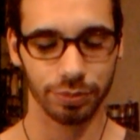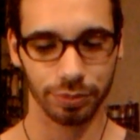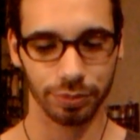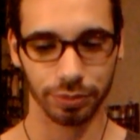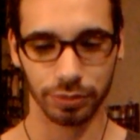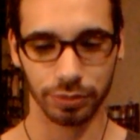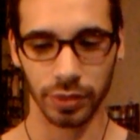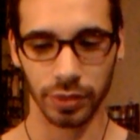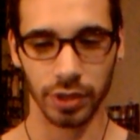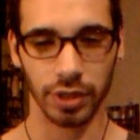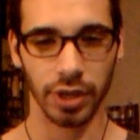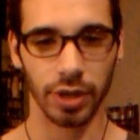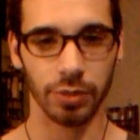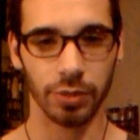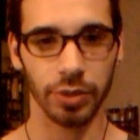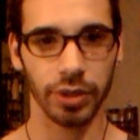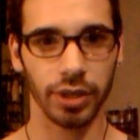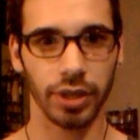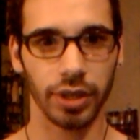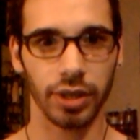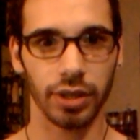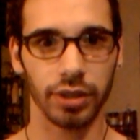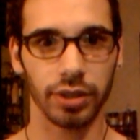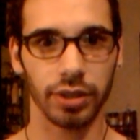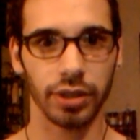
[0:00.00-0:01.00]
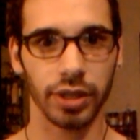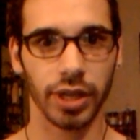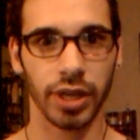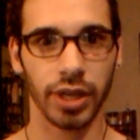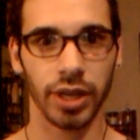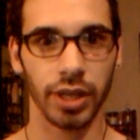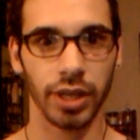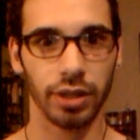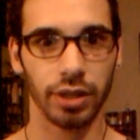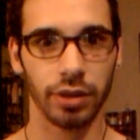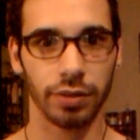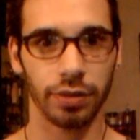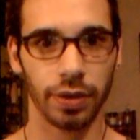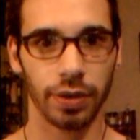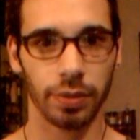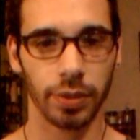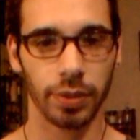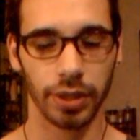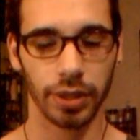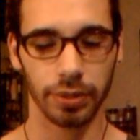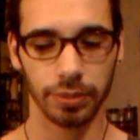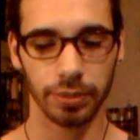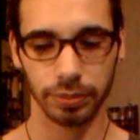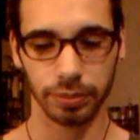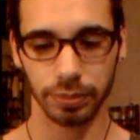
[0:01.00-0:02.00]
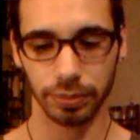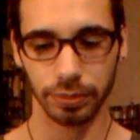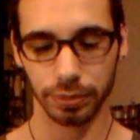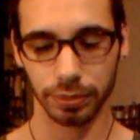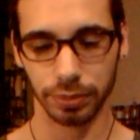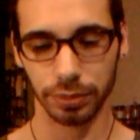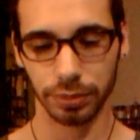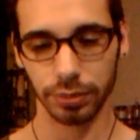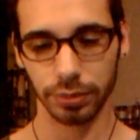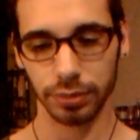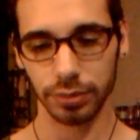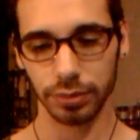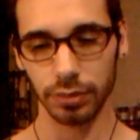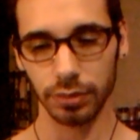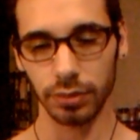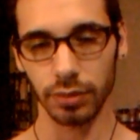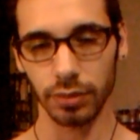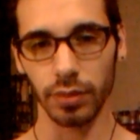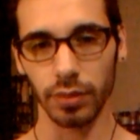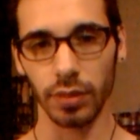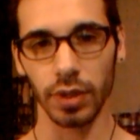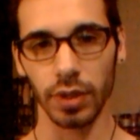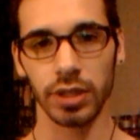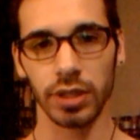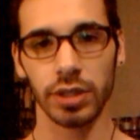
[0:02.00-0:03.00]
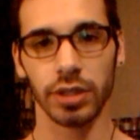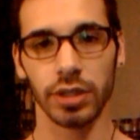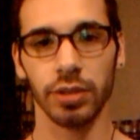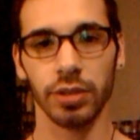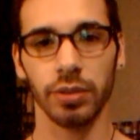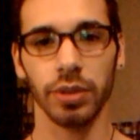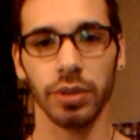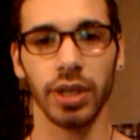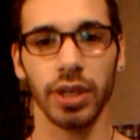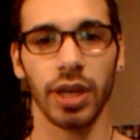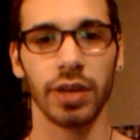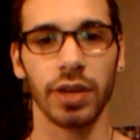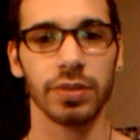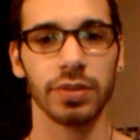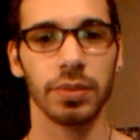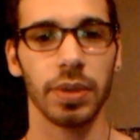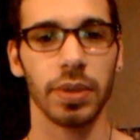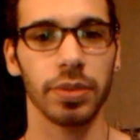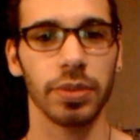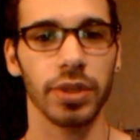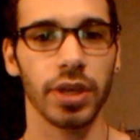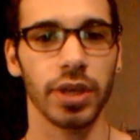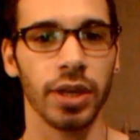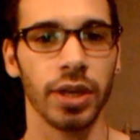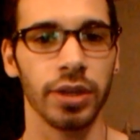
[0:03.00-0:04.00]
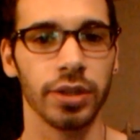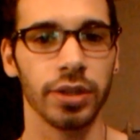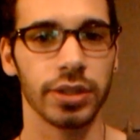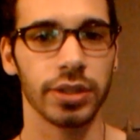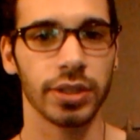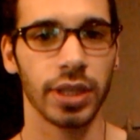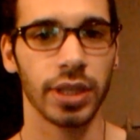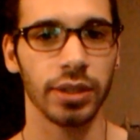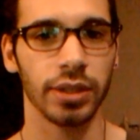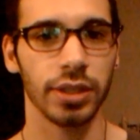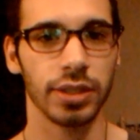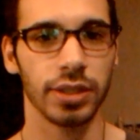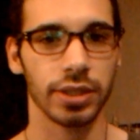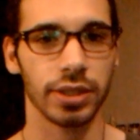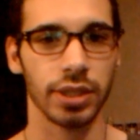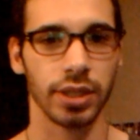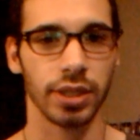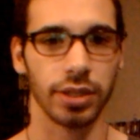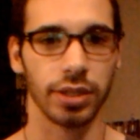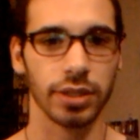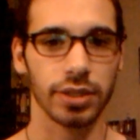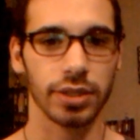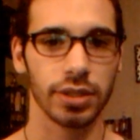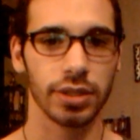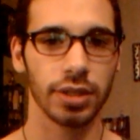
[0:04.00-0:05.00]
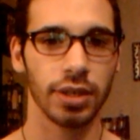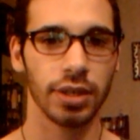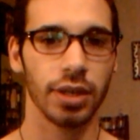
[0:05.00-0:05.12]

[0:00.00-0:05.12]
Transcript: They're not really going to learn anything from it. So you really have to be able to understand these things